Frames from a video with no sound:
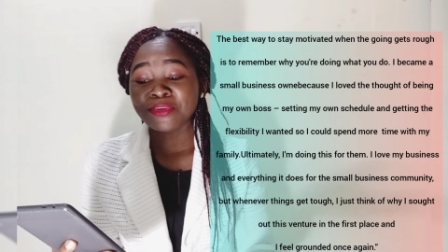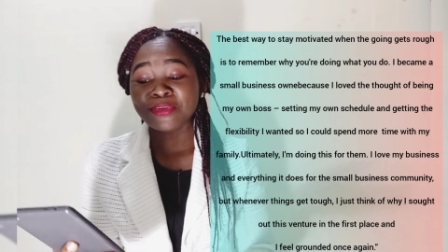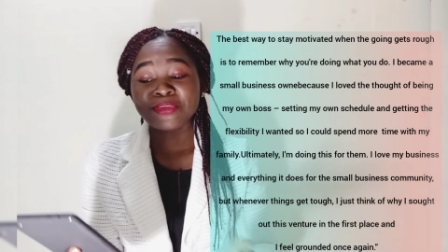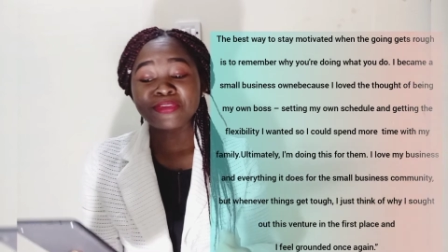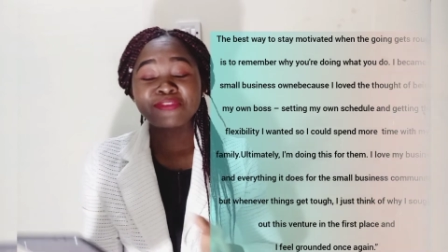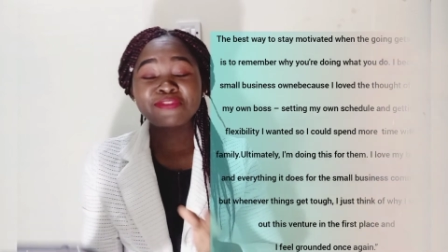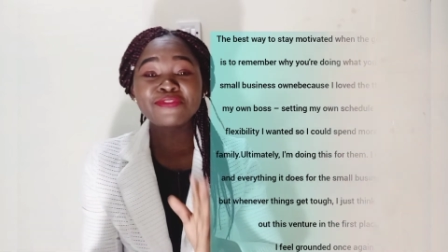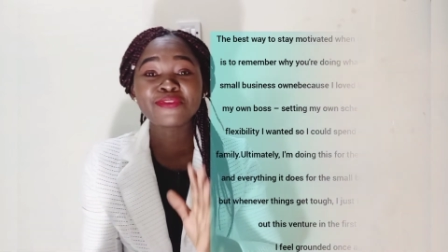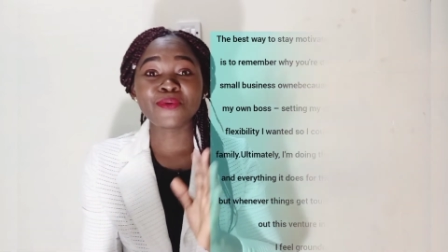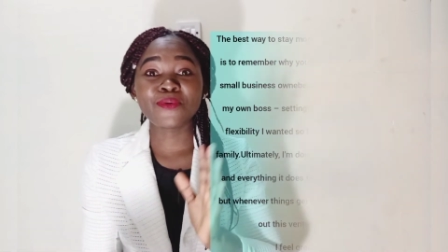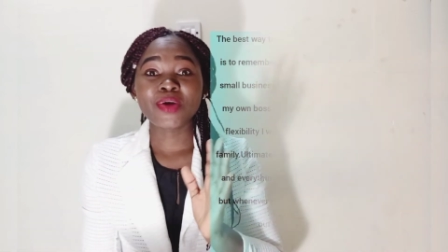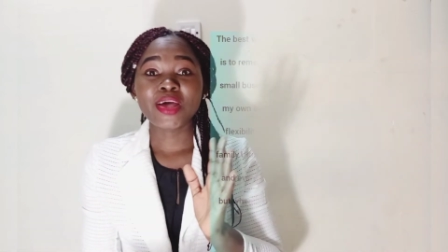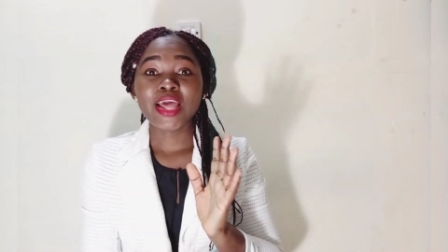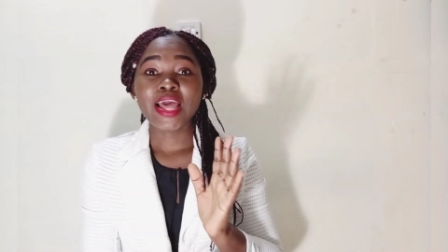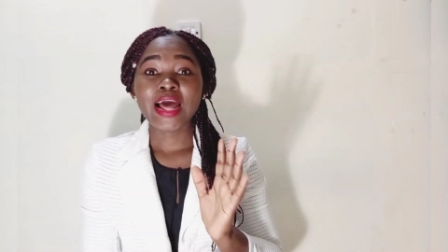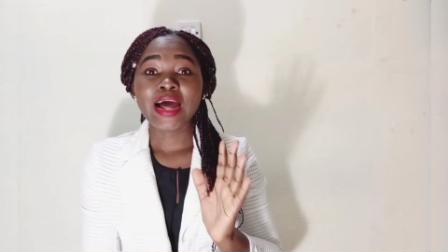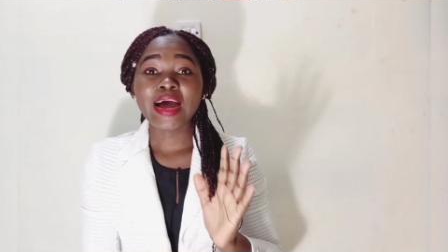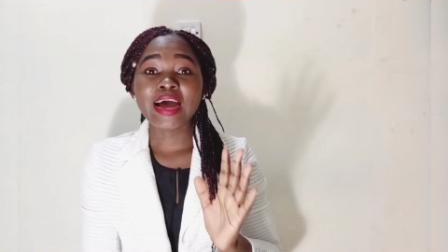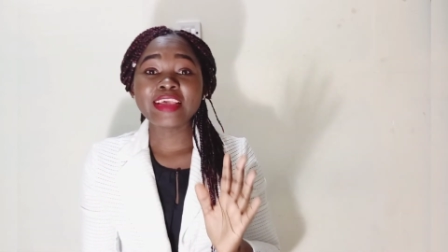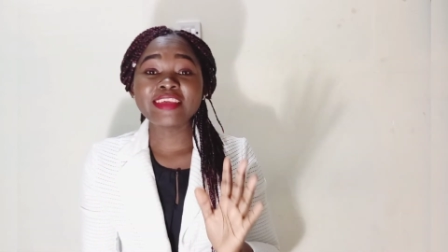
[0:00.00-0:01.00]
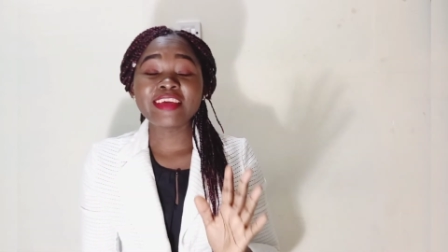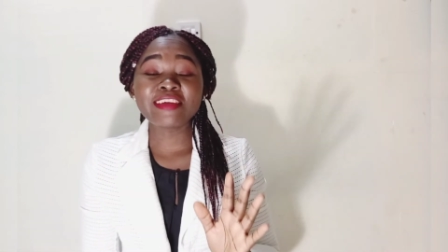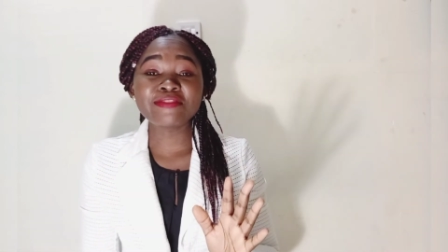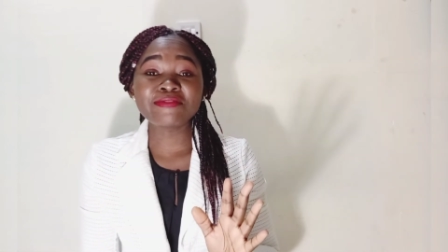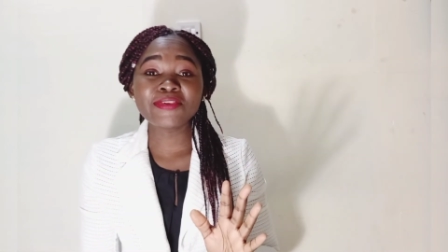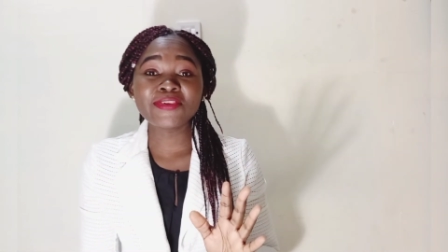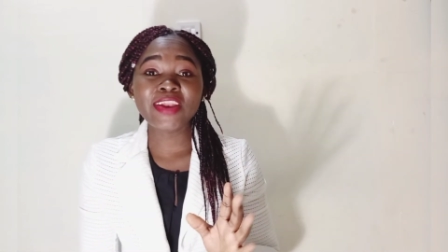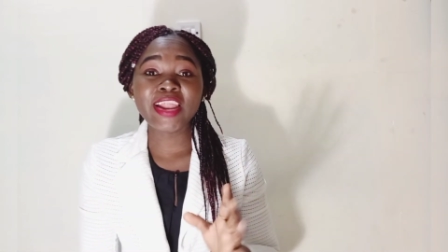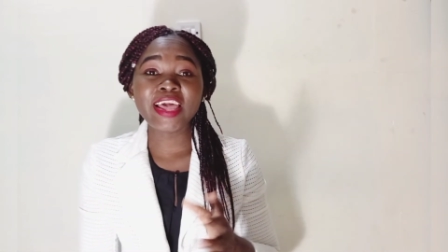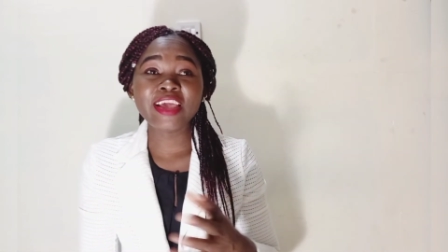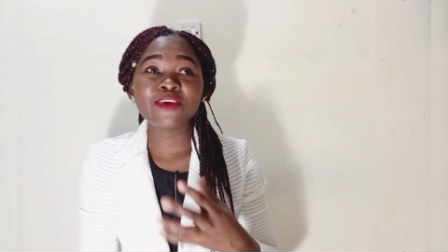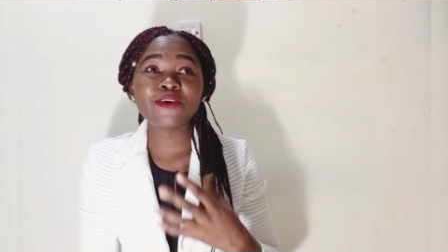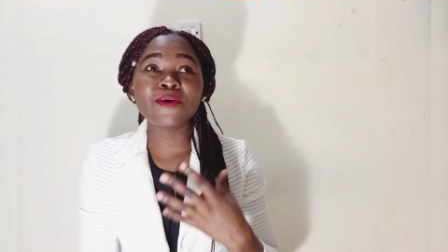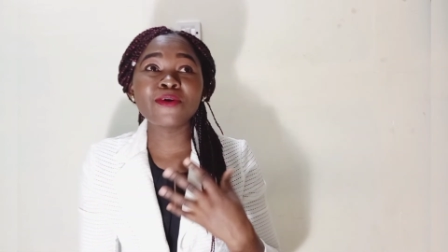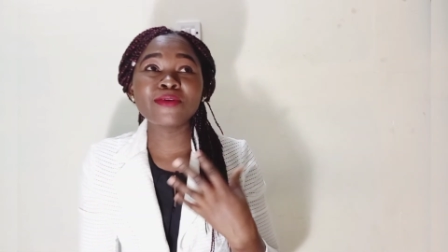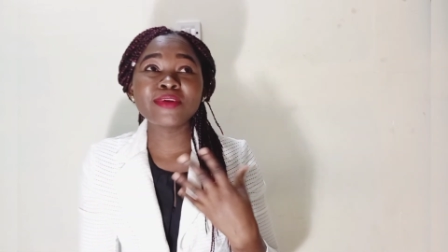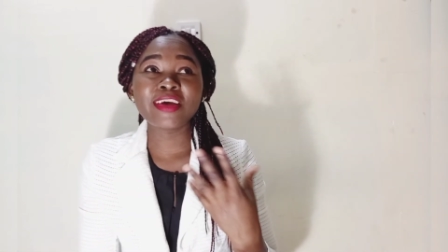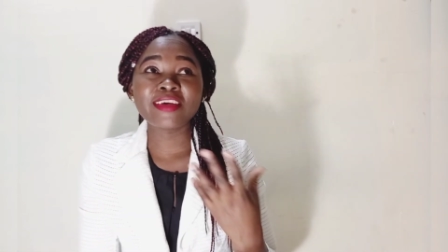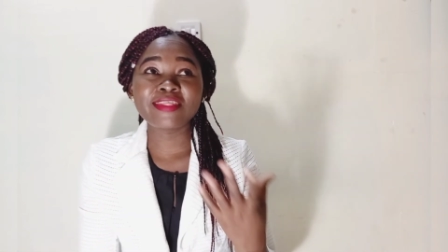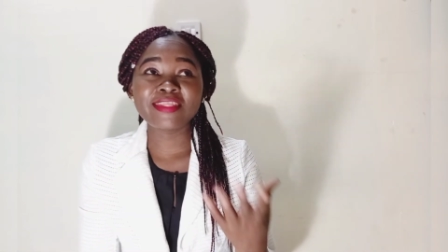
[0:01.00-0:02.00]
So I just feel like
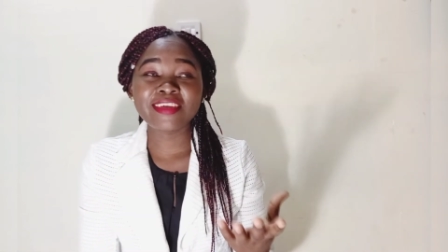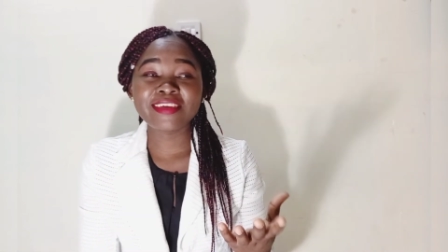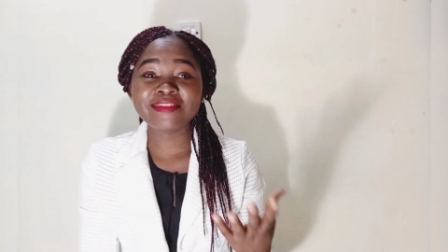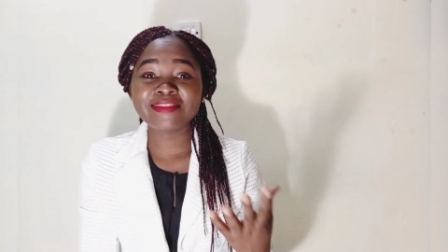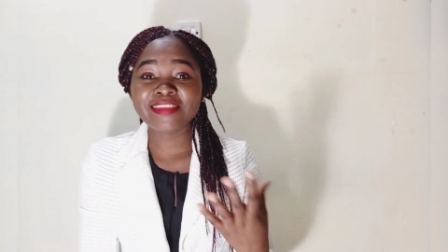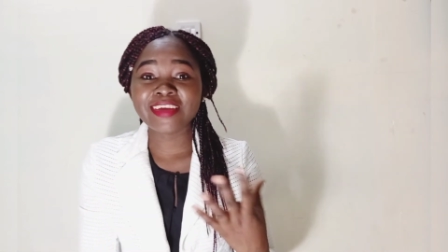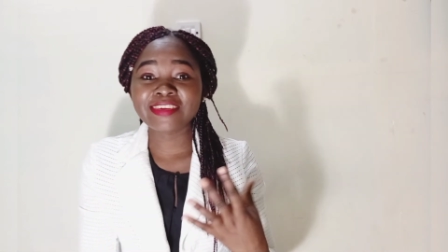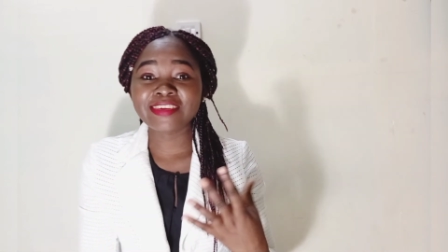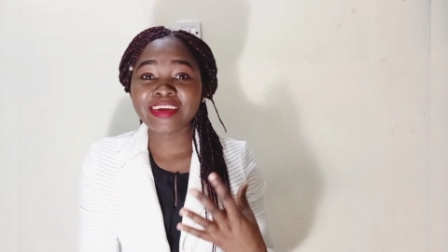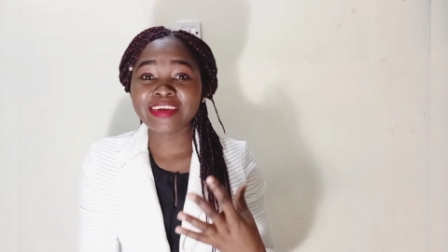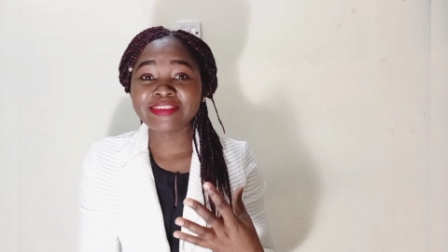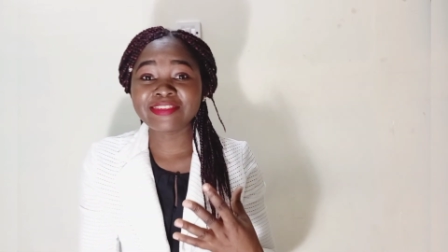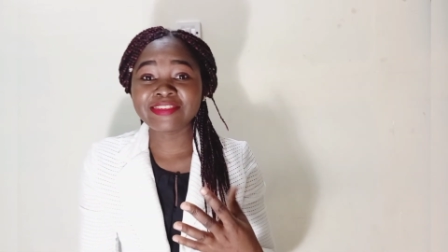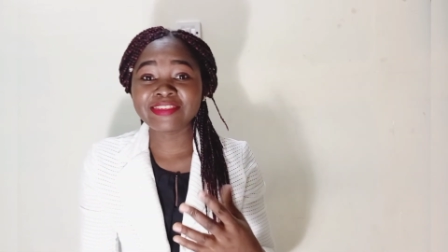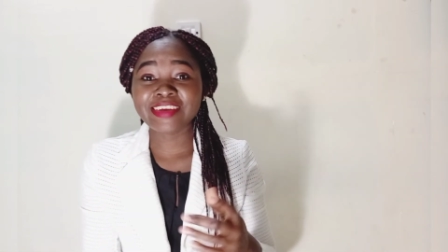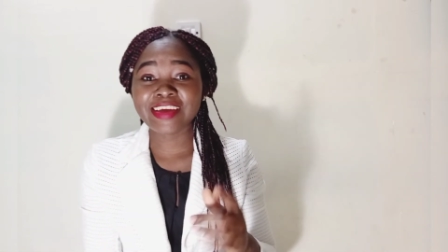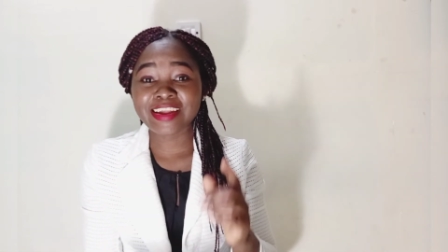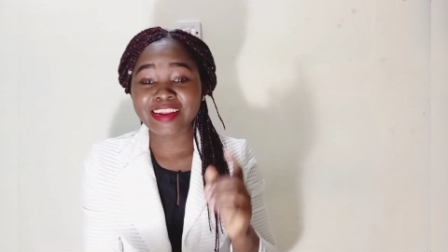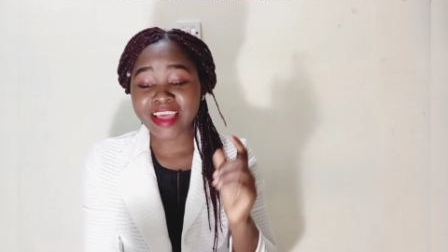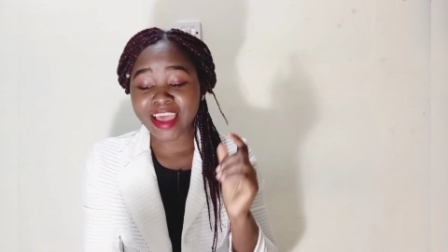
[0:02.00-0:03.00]
all the things that I shared